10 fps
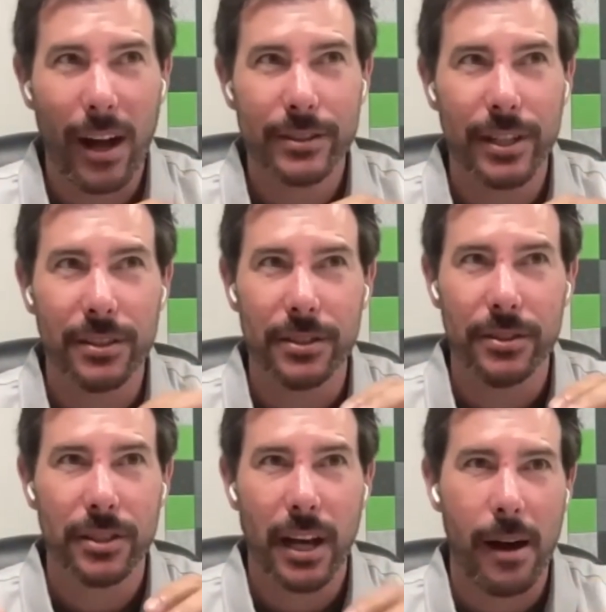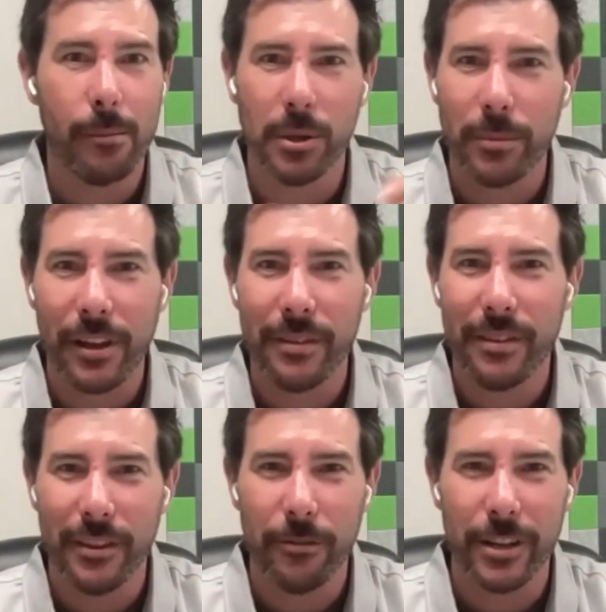processes
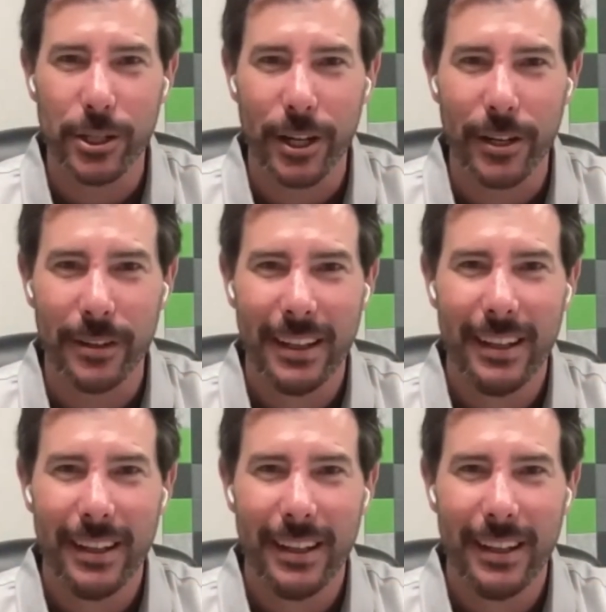complement the vision.